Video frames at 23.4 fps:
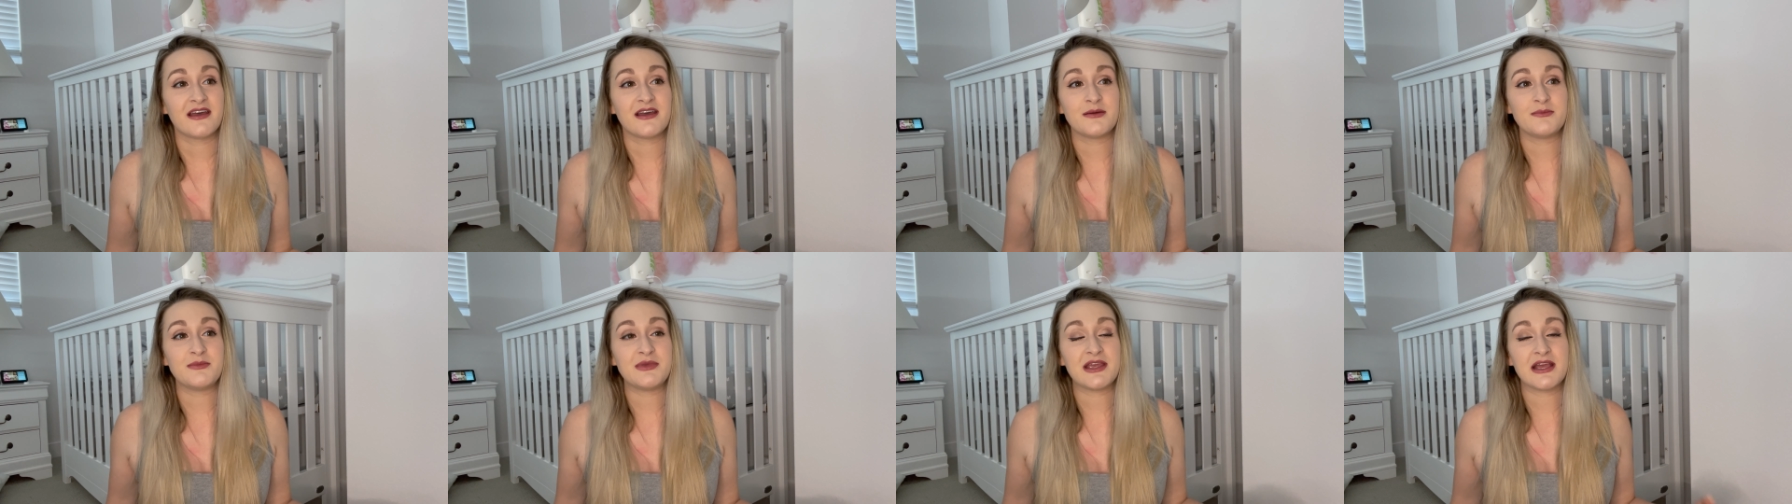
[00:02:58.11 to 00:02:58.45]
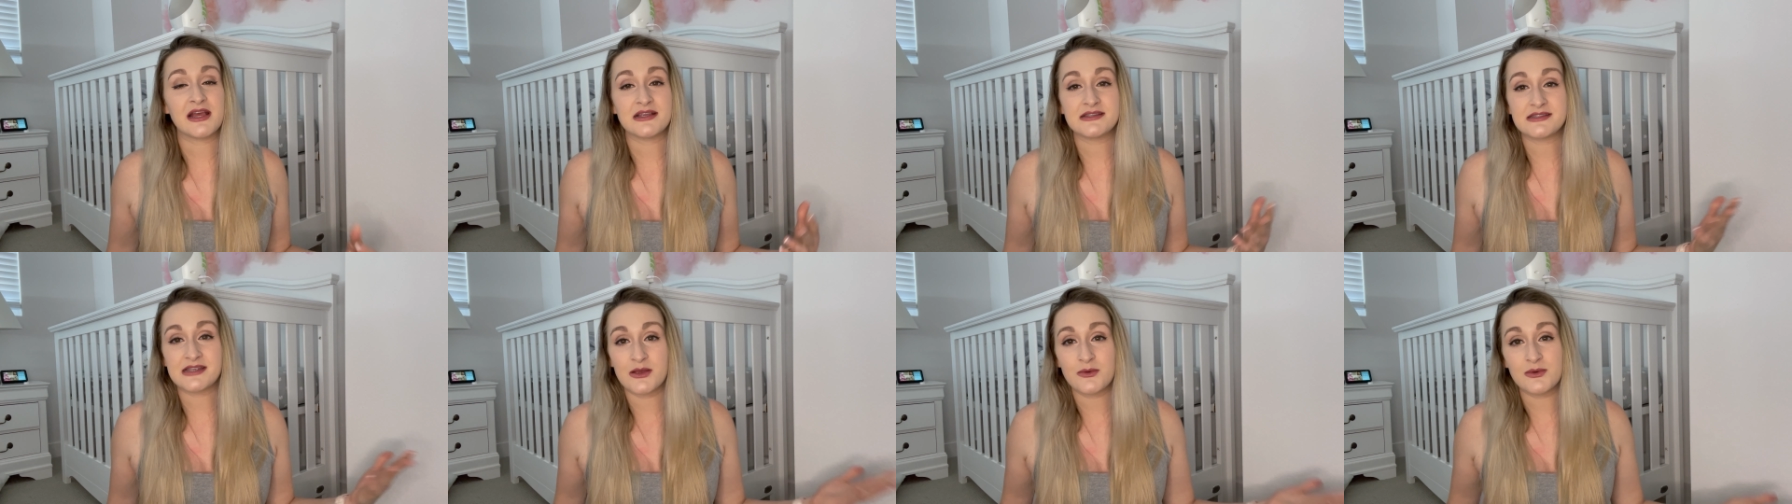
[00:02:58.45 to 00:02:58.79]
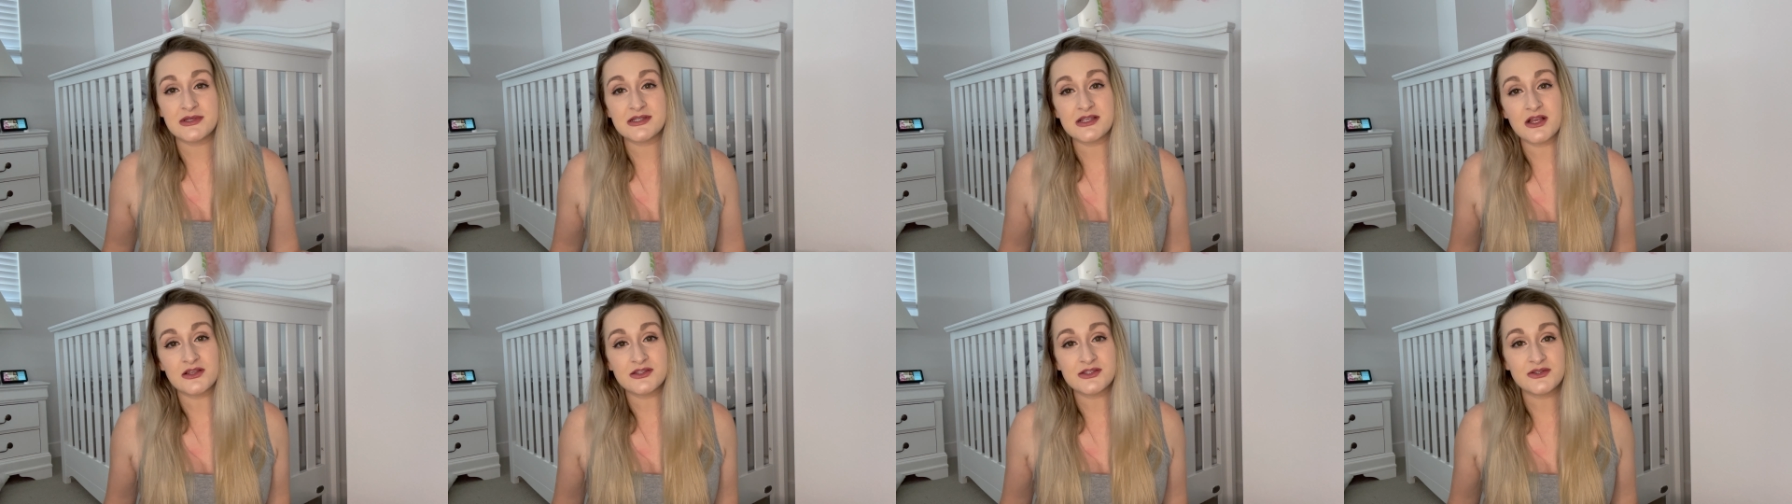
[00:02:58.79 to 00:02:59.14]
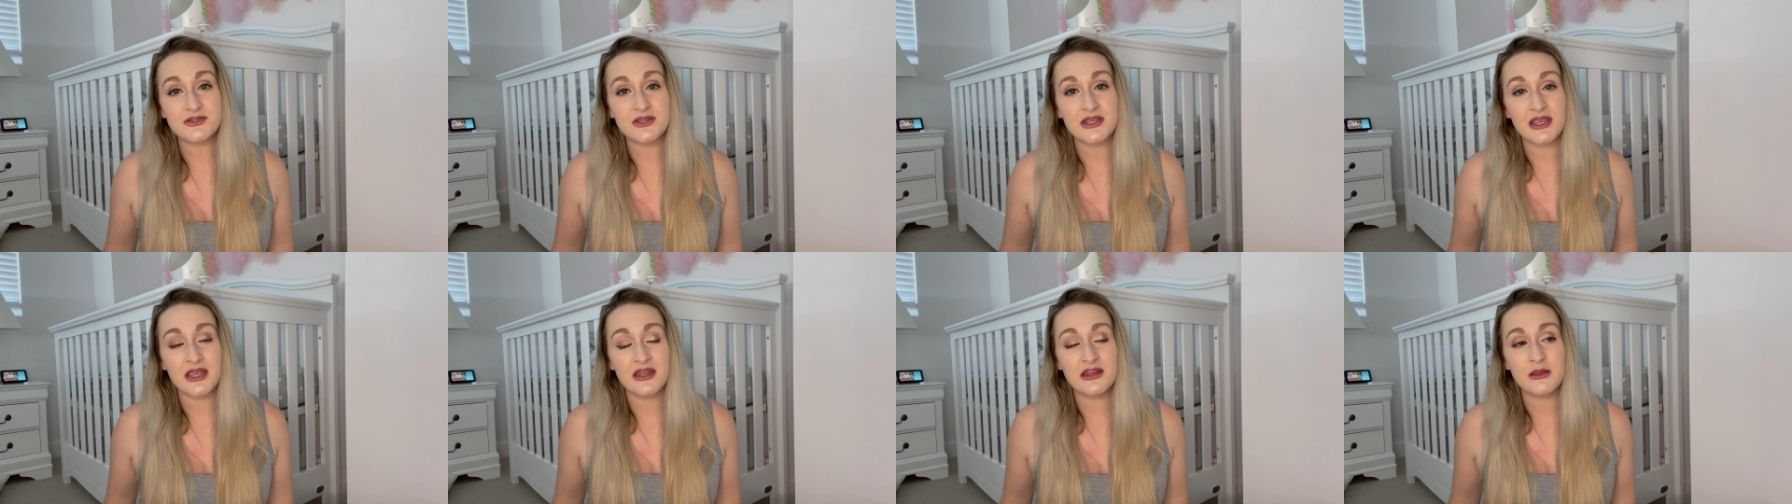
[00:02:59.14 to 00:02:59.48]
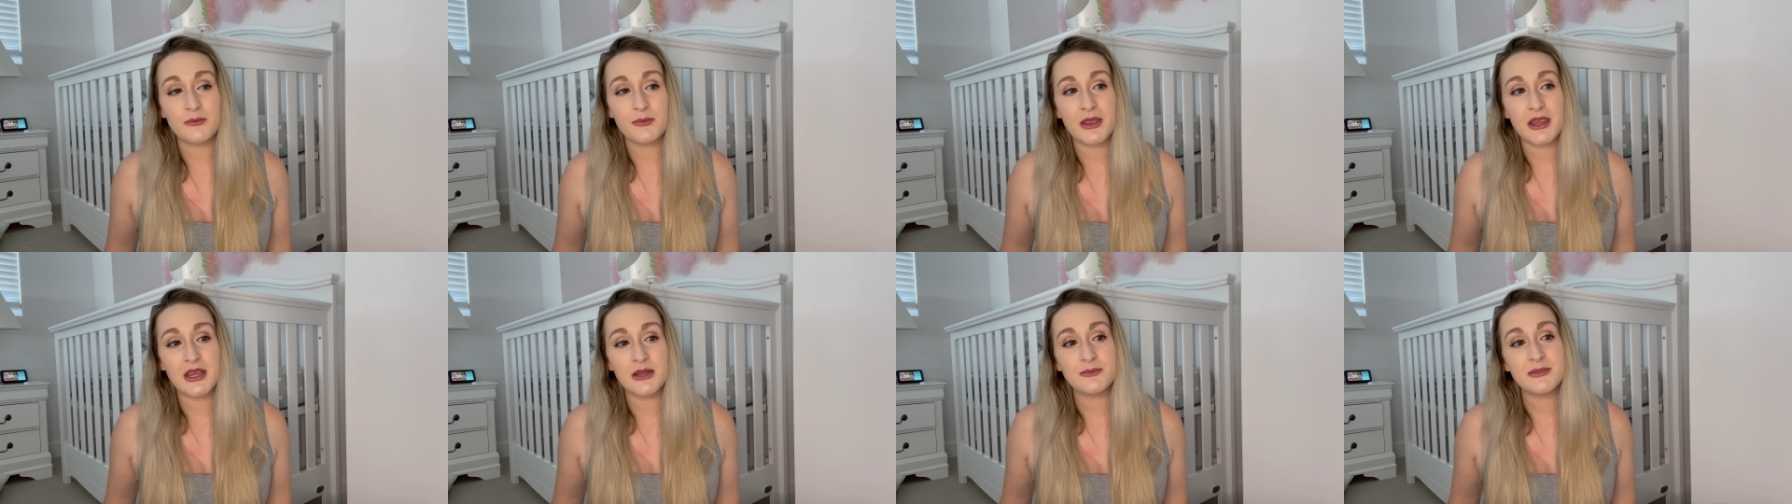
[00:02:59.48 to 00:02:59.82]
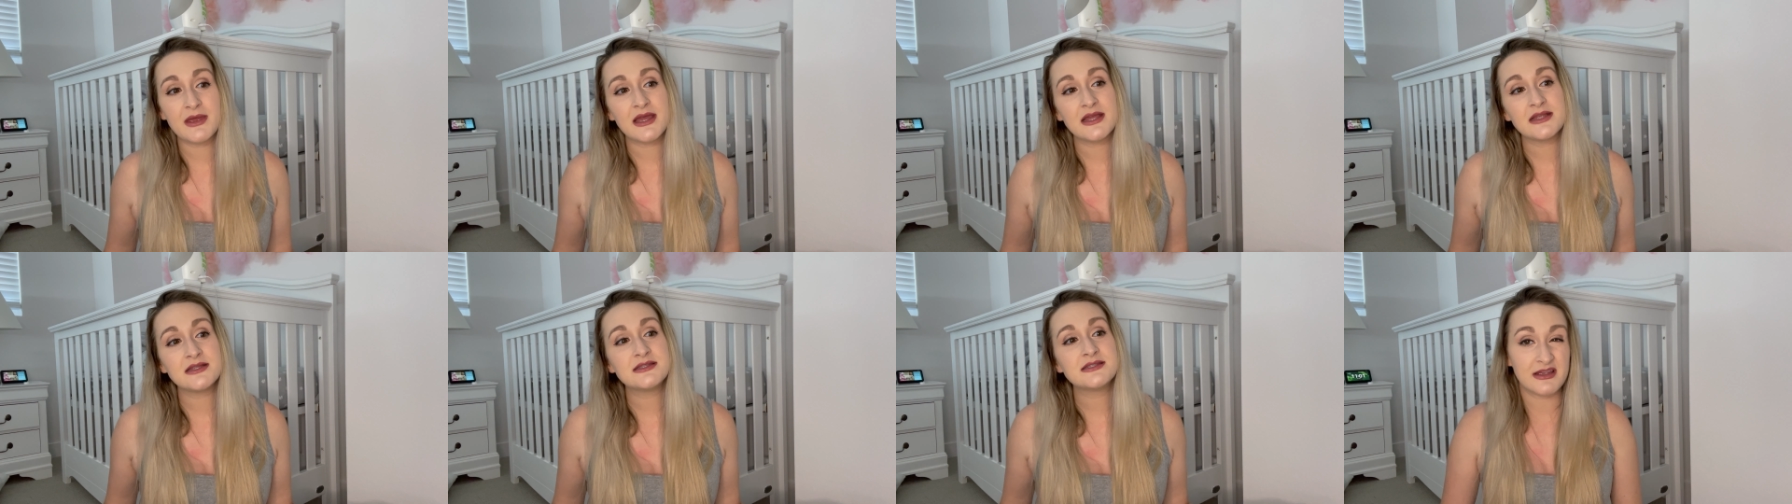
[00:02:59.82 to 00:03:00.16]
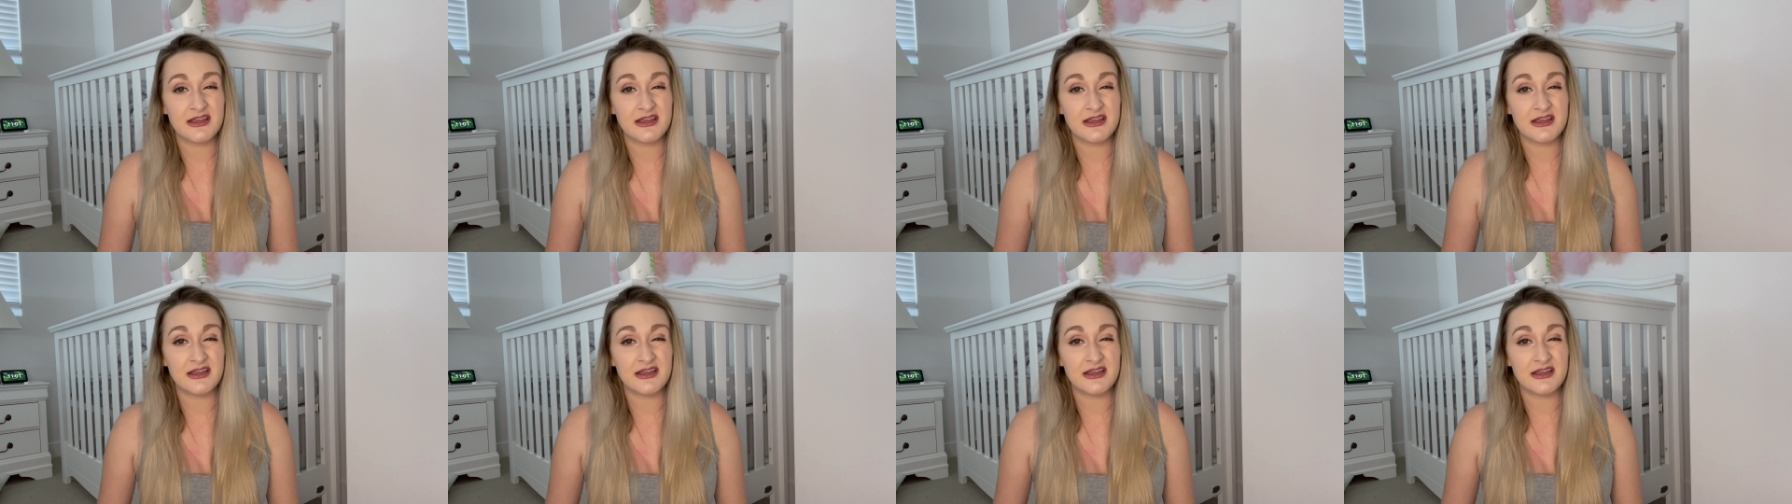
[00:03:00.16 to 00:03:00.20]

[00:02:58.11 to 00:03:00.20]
because I was also taking the pain meds.